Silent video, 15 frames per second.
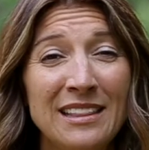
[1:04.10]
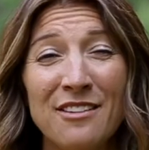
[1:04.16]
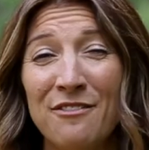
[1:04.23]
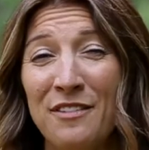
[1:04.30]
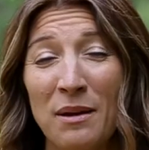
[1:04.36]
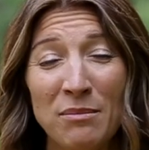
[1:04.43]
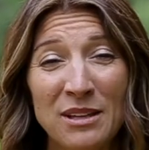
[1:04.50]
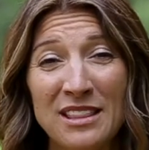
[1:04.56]
the
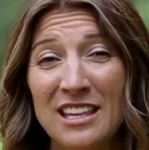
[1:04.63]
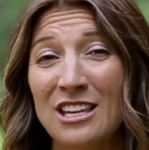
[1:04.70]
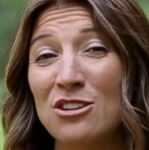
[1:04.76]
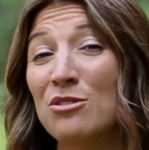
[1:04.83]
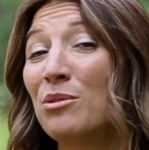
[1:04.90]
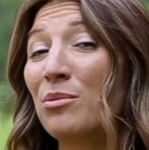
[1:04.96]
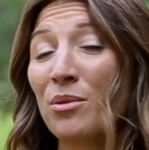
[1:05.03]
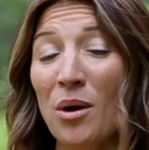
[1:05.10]
family that
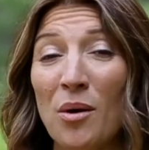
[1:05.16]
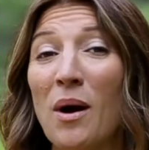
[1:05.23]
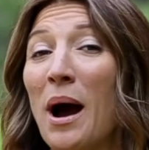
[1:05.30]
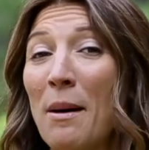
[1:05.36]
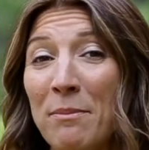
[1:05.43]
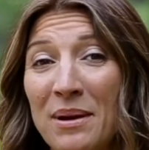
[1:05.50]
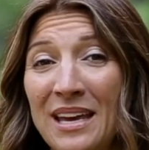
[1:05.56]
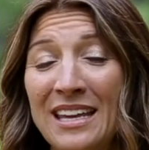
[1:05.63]
you grow
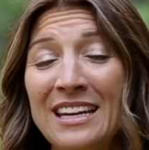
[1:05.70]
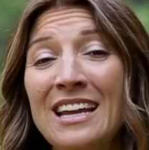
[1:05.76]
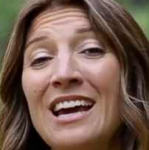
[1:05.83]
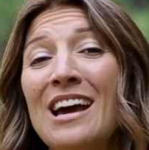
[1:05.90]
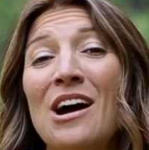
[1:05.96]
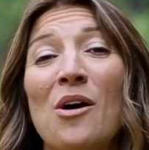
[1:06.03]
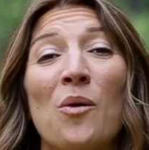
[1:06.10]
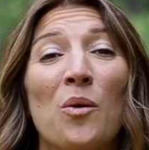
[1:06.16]
up in,
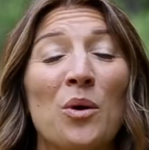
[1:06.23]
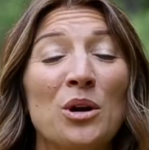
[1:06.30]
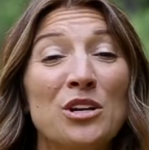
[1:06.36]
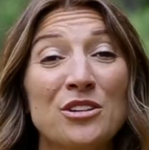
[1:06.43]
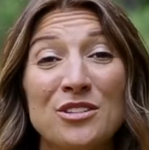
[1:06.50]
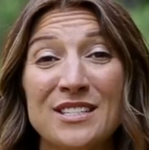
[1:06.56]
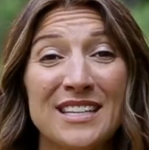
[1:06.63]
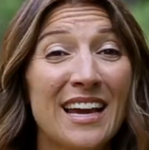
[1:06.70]
or
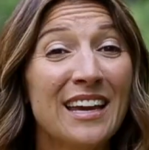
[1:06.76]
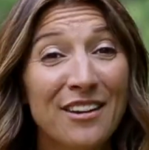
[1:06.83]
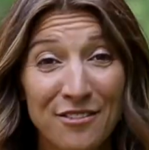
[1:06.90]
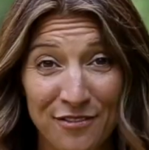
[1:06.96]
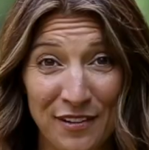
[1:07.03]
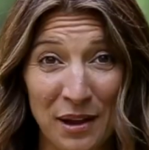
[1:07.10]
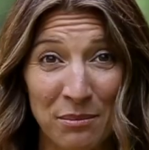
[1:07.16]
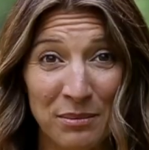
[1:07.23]
your
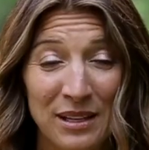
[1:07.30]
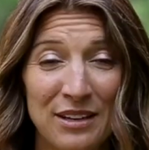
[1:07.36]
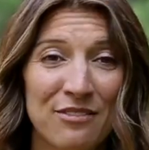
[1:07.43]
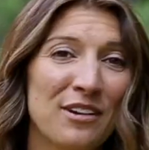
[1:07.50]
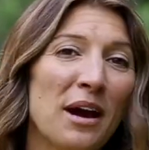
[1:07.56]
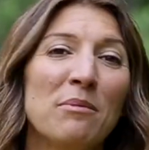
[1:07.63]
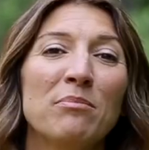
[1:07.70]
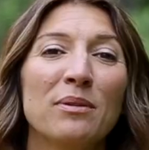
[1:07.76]
second family, if
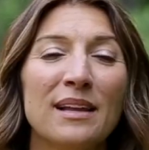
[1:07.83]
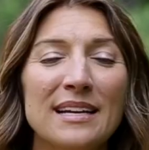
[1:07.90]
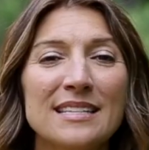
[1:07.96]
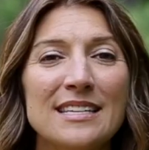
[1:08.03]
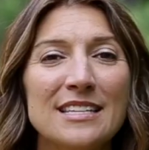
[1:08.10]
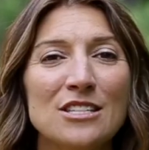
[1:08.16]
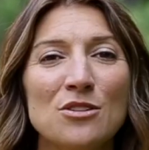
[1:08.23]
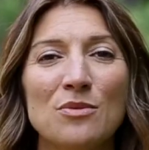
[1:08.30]
God
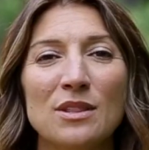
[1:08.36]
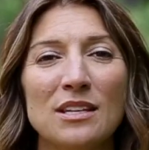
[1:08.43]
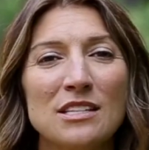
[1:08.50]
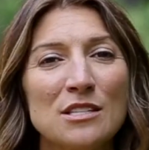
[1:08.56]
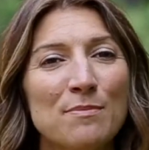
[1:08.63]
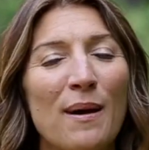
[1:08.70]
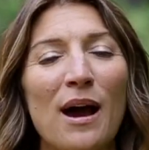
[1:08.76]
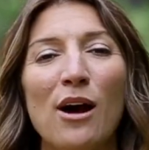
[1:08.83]
blesses you with a
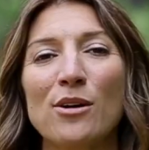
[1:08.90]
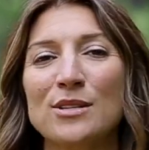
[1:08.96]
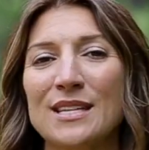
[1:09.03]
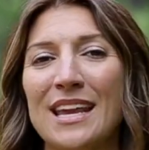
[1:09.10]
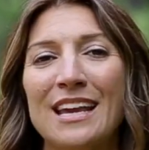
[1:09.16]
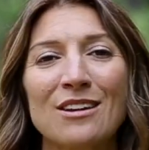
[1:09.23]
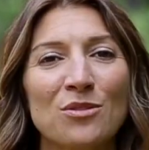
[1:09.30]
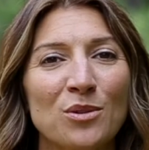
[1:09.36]
spouse
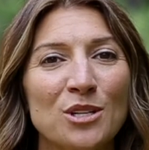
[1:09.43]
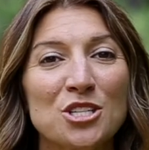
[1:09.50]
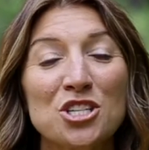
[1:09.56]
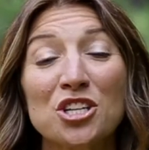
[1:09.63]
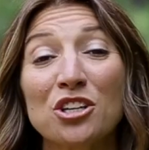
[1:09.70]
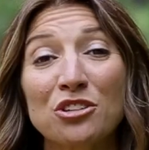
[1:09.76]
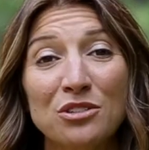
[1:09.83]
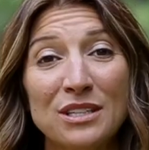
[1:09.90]
and or
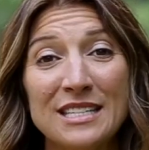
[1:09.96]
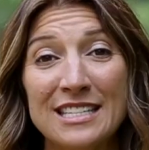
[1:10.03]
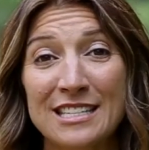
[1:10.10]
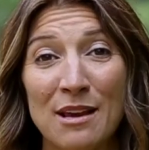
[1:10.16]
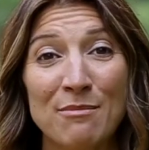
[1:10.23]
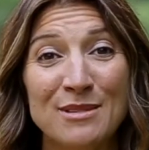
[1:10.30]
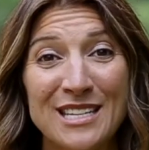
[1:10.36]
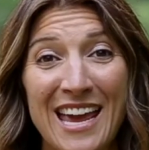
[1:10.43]
children
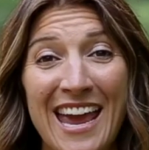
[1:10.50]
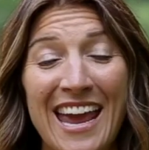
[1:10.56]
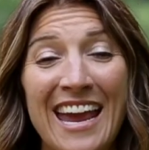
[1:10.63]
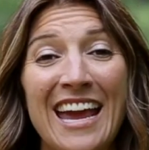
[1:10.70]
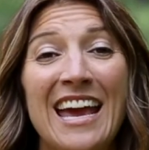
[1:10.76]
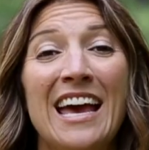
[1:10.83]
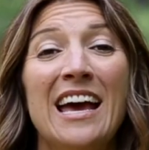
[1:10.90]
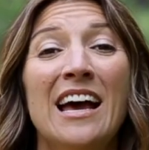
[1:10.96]

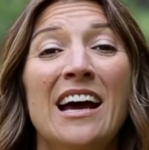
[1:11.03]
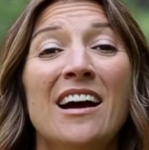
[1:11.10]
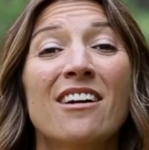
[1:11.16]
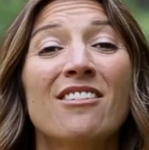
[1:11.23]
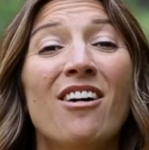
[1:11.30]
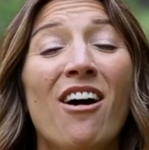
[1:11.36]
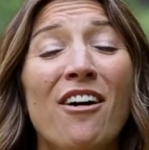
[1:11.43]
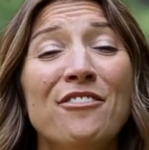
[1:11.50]
someday,
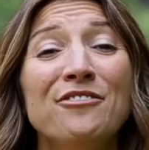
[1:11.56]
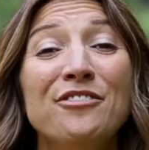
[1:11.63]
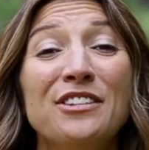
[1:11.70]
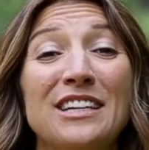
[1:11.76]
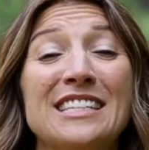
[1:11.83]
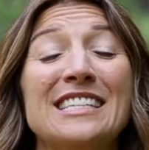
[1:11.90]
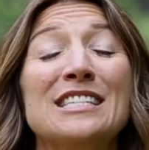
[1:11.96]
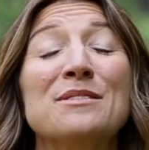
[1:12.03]

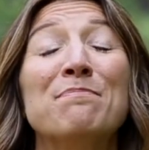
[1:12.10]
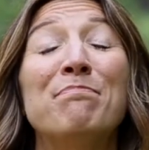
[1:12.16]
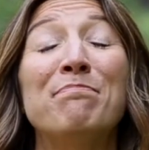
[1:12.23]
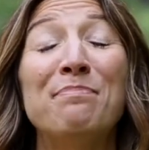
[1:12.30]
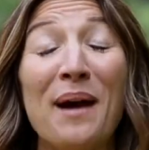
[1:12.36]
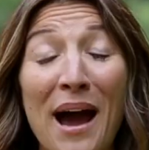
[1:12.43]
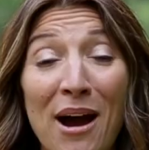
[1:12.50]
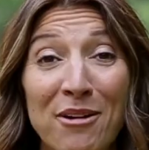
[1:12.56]
conflict is
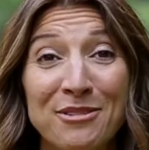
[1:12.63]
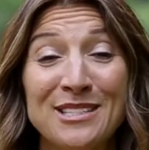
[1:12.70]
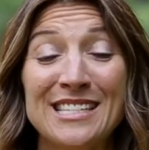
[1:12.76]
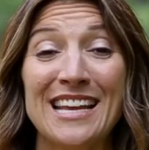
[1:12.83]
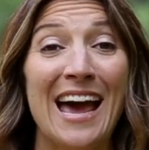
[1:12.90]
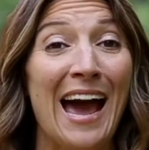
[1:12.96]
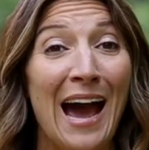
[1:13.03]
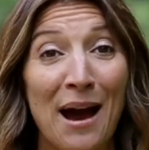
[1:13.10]
bound
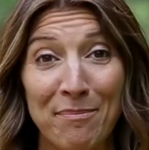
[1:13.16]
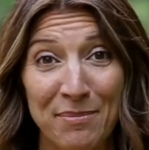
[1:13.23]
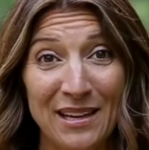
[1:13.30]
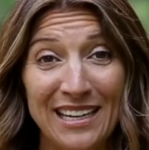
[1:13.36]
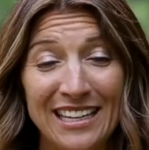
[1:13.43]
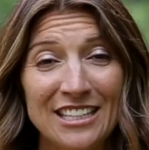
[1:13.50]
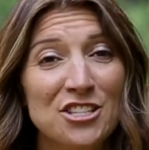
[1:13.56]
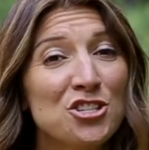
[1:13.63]
to
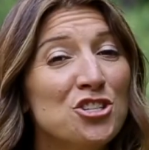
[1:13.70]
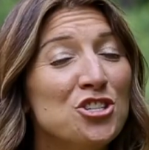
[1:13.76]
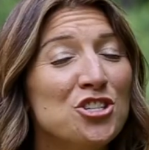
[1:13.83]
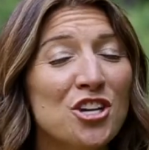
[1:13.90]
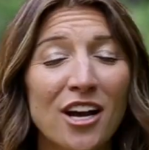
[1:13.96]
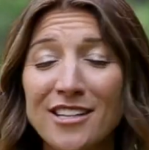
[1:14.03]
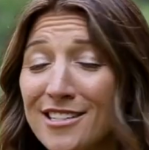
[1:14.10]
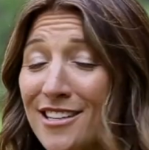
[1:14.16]
happen. It's
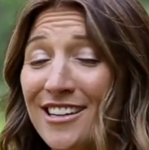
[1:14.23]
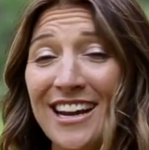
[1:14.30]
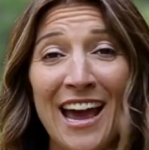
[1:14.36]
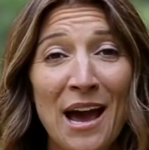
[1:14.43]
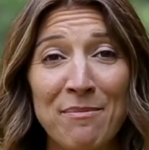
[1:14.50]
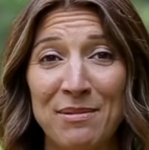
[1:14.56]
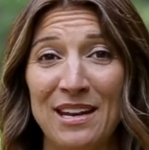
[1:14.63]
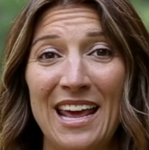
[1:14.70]
just going to
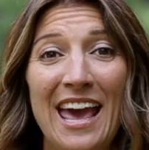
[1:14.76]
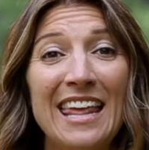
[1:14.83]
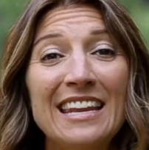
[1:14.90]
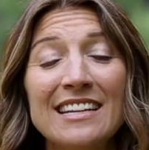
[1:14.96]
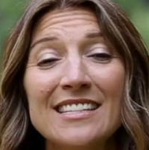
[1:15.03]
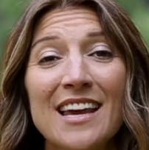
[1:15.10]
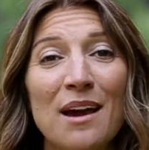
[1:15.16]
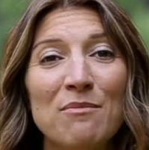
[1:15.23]
happen.
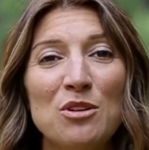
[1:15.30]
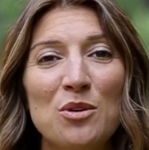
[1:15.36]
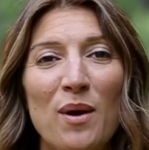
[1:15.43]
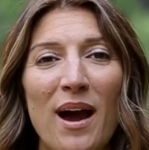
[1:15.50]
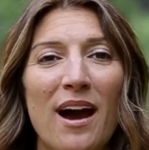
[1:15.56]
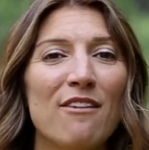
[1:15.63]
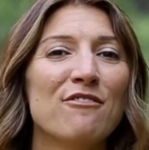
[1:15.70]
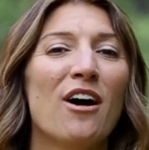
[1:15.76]
Anytime you
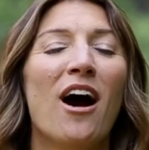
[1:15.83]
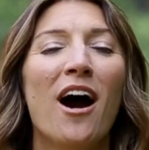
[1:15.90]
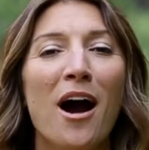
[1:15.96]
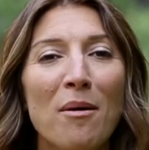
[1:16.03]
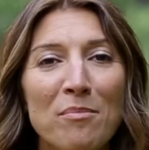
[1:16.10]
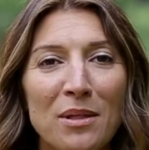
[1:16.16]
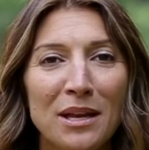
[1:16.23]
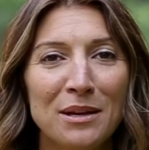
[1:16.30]
have
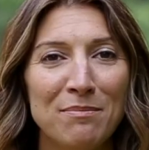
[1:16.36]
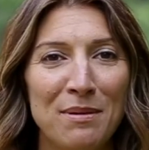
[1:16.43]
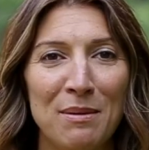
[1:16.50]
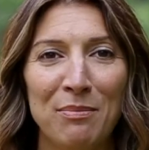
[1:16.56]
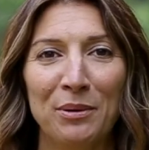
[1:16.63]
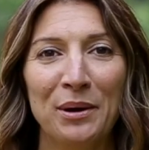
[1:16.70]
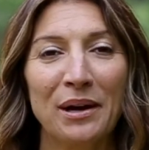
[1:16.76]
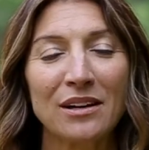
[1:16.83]
hot-blooded
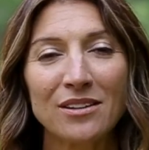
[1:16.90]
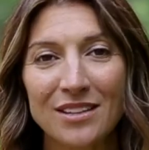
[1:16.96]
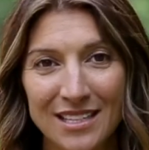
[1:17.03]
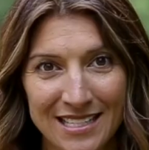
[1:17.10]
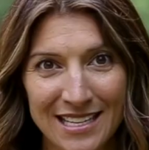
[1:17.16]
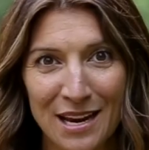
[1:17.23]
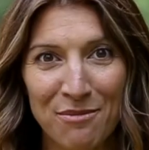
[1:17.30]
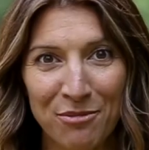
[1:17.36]
people under the
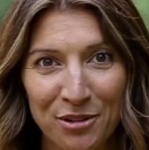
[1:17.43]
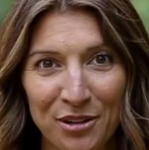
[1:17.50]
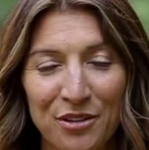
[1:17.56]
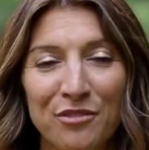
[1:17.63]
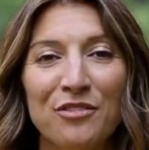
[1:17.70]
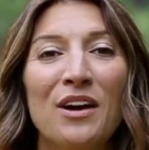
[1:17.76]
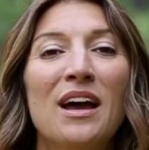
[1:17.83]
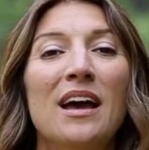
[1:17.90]
same
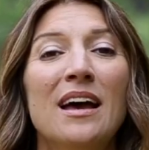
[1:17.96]
roof,